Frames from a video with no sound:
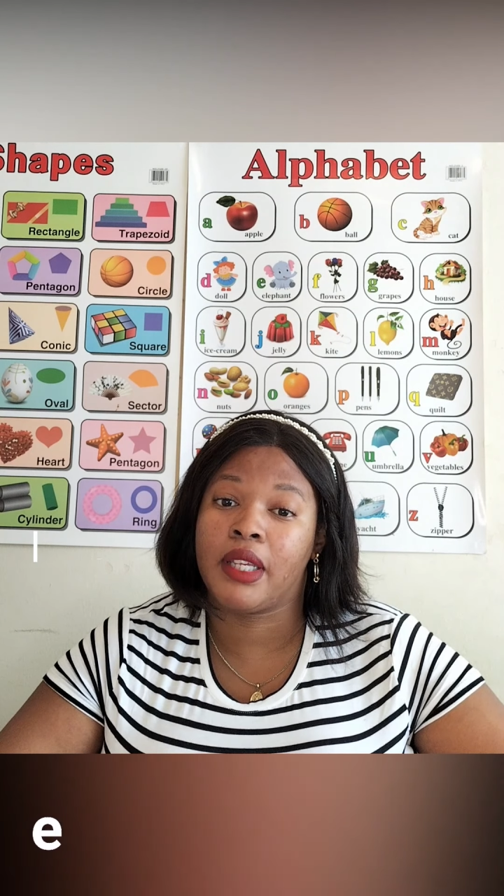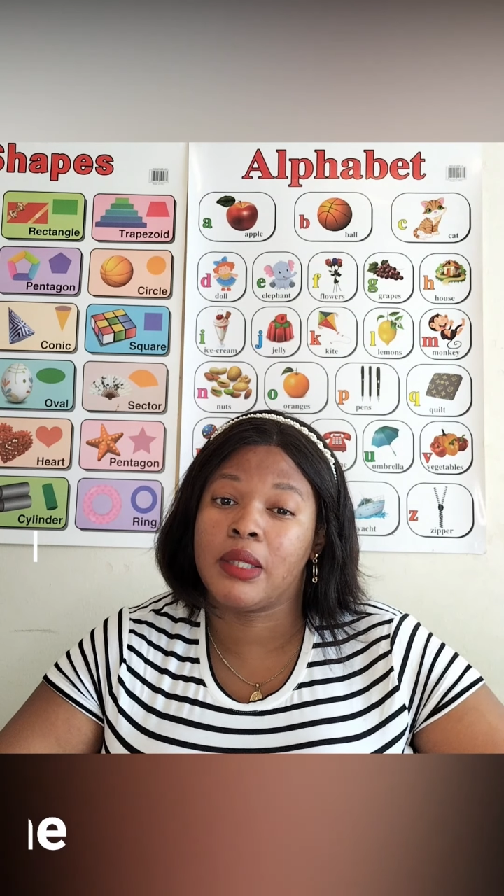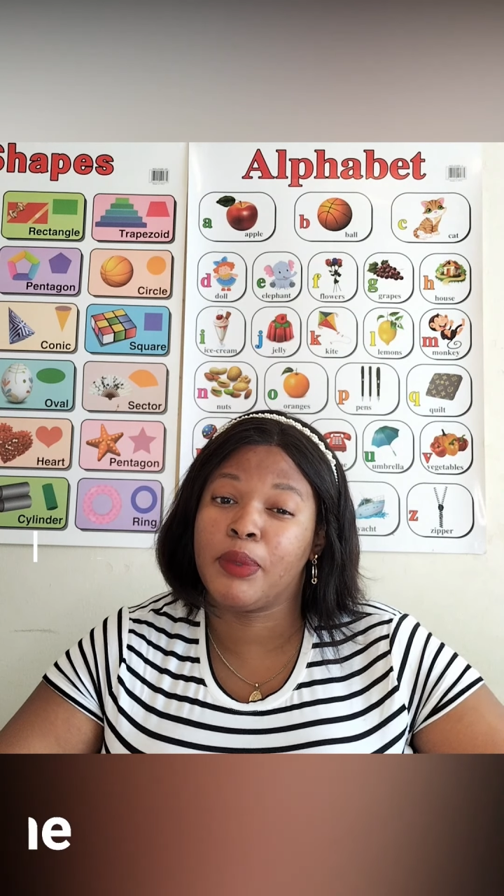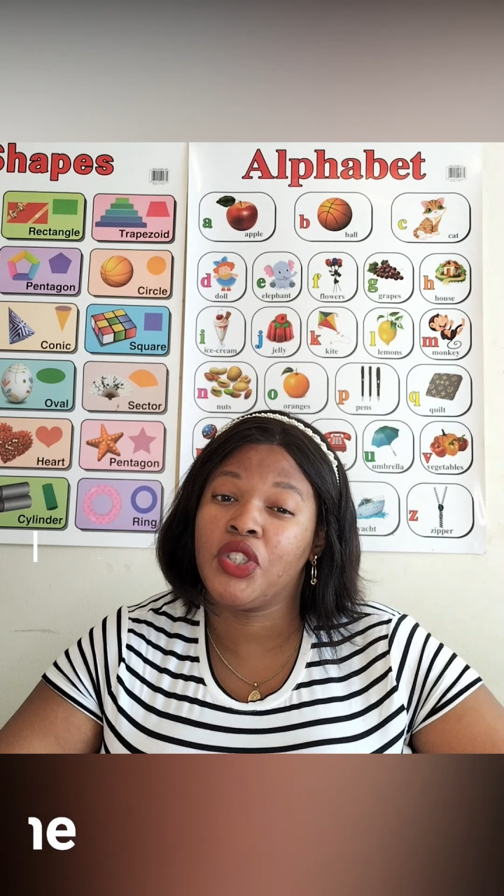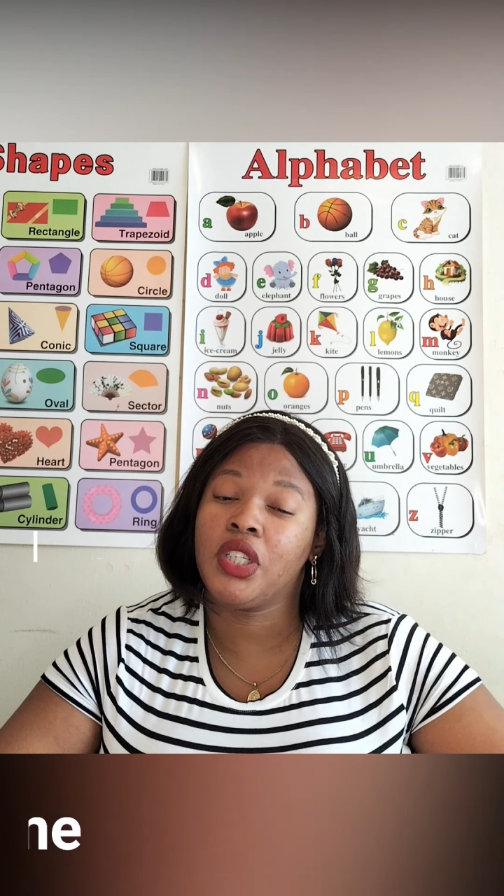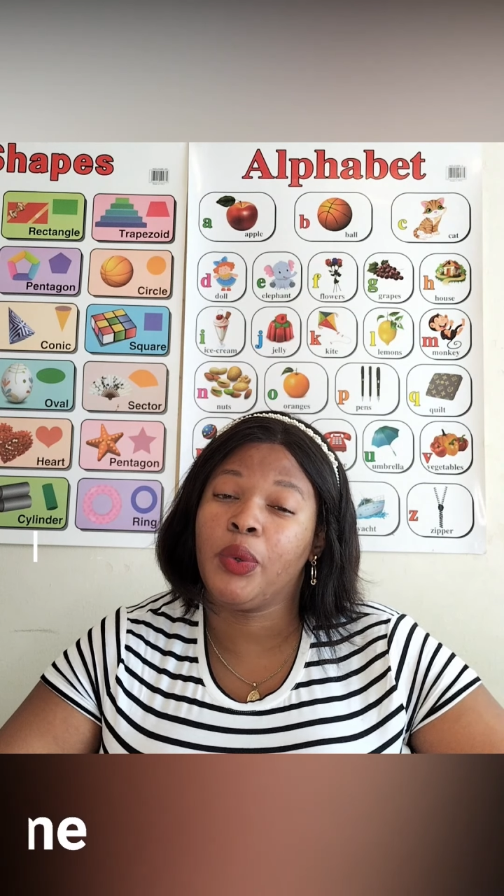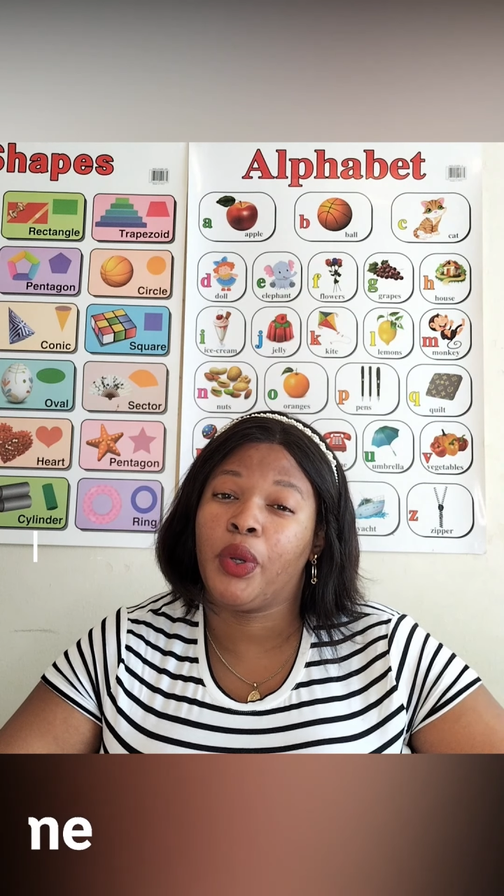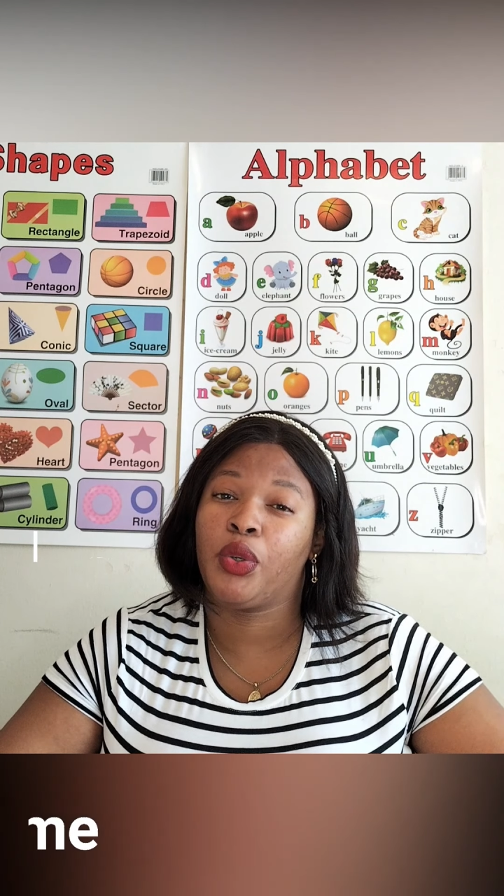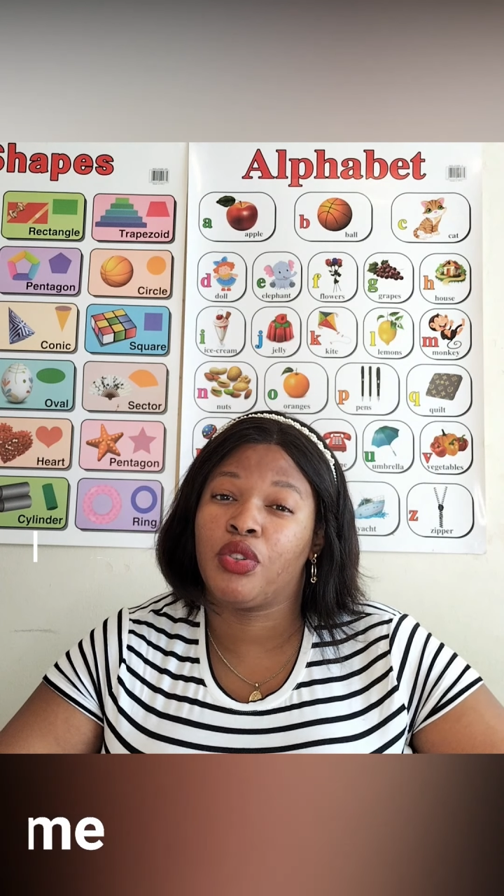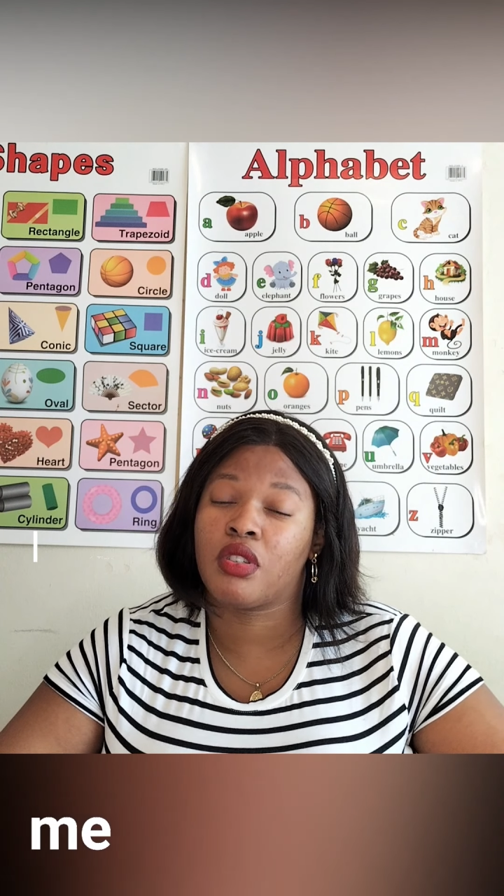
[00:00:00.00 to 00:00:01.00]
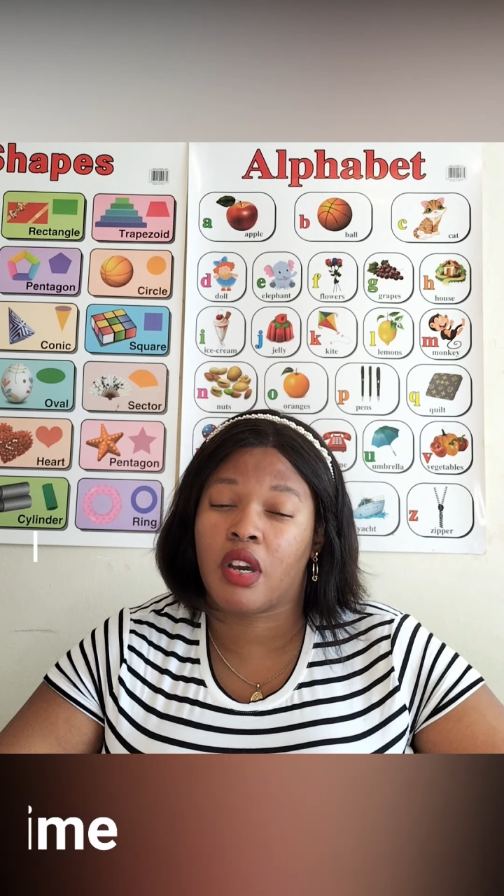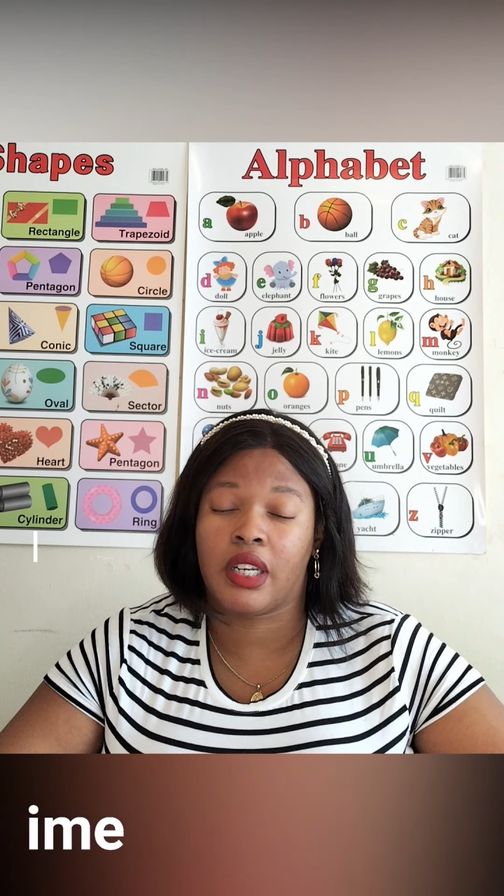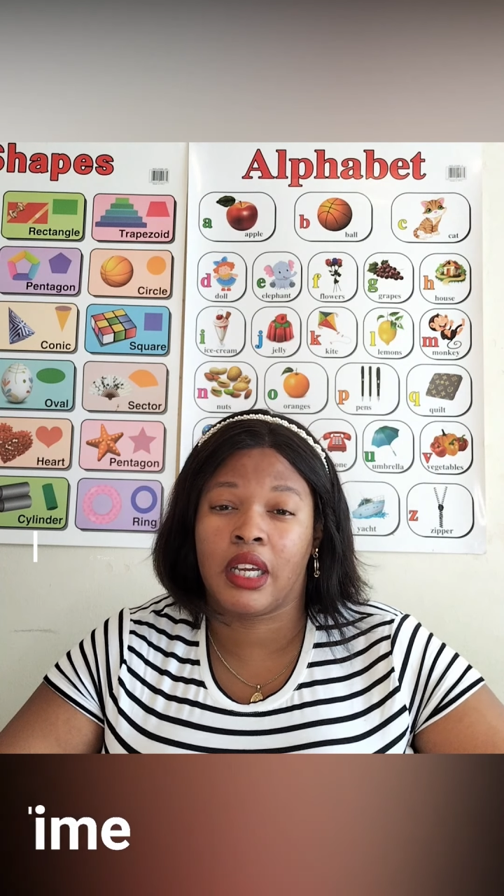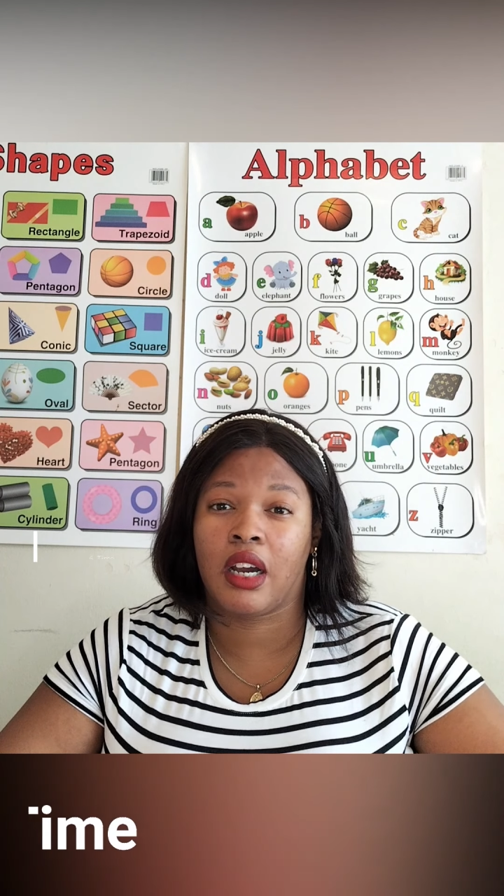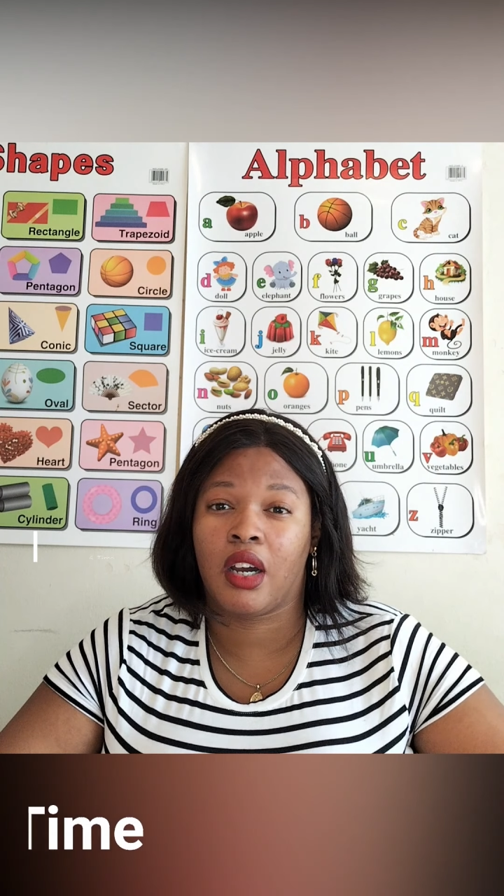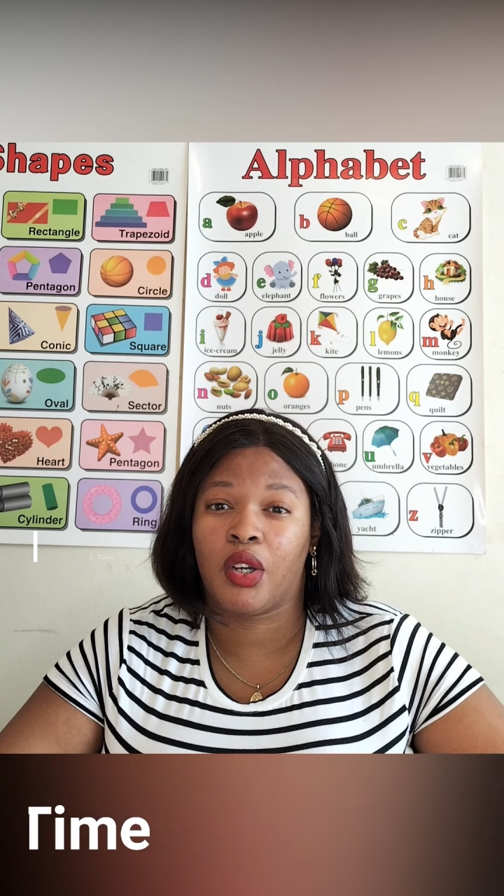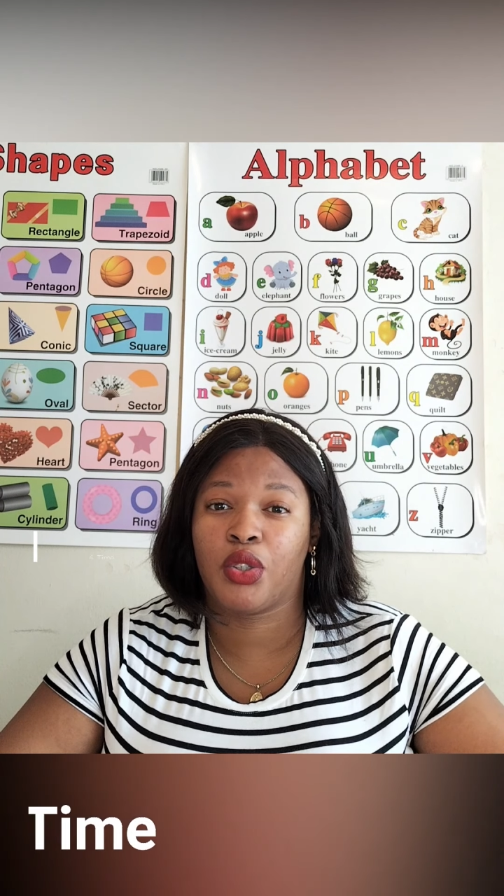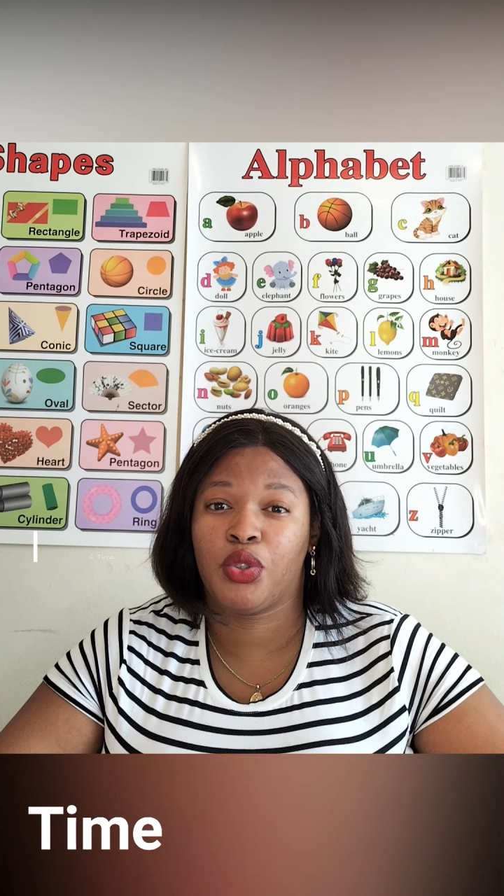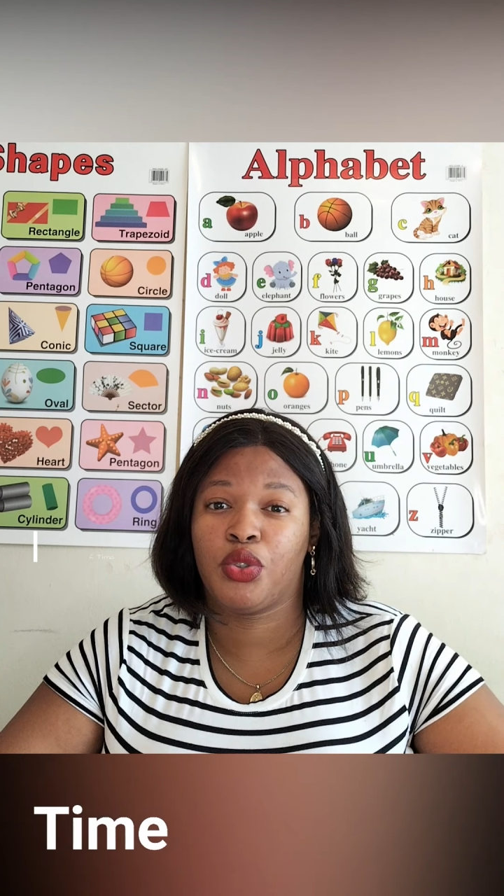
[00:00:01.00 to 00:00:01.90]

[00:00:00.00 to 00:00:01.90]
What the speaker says: especially when you're starting out.